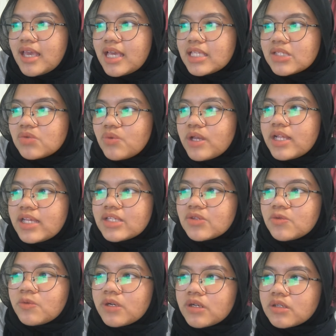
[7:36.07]
as well as
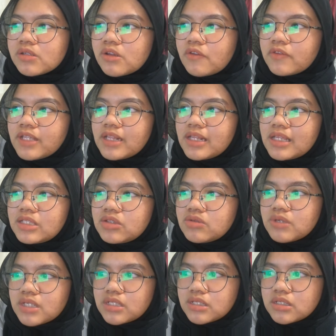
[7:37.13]
works of the
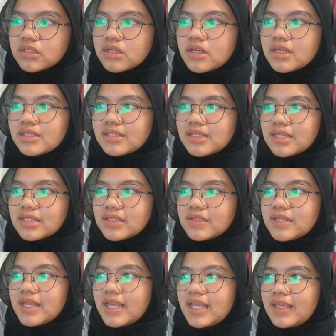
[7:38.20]
literature such as
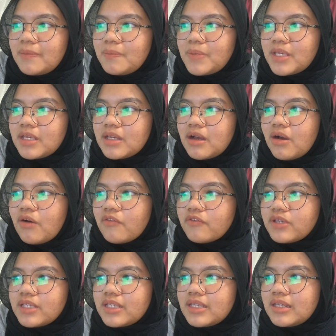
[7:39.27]
the Epic of
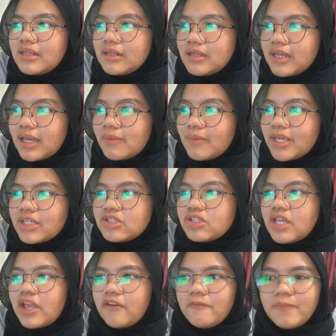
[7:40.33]
Gilgamesh,
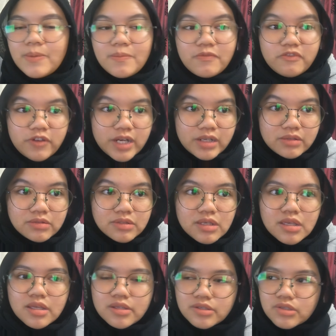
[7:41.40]
have been found.
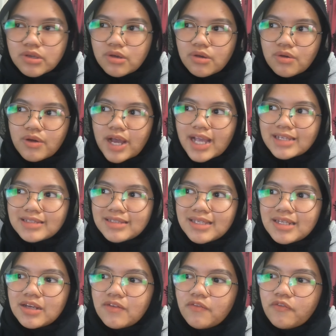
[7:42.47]
So I
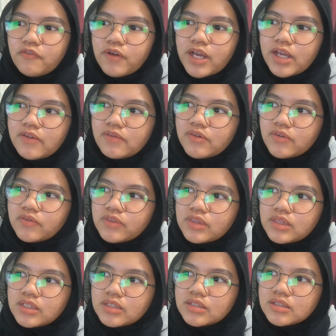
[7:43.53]
did 5 of
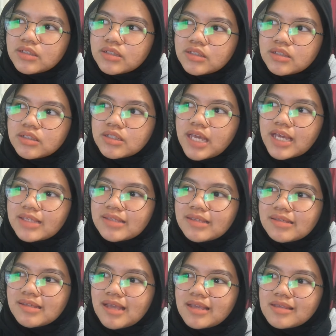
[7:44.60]
the
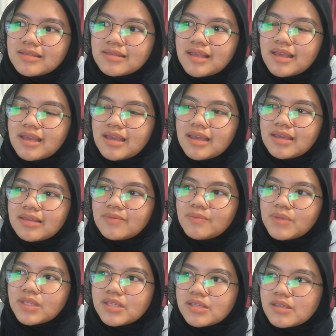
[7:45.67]
exercise that
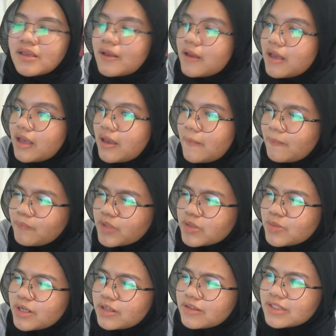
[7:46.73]
Miss
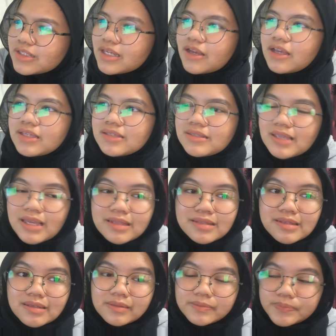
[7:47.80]
Bakriza
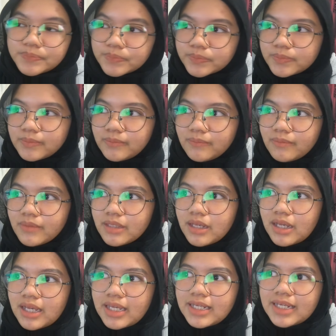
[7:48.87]
sent,
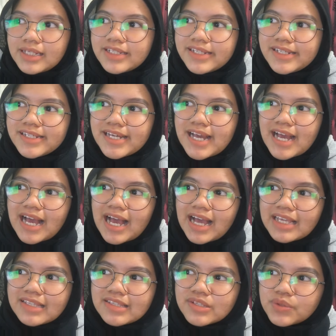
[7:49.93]
and I did the
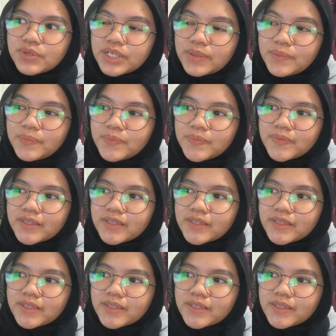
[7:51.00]
ice cream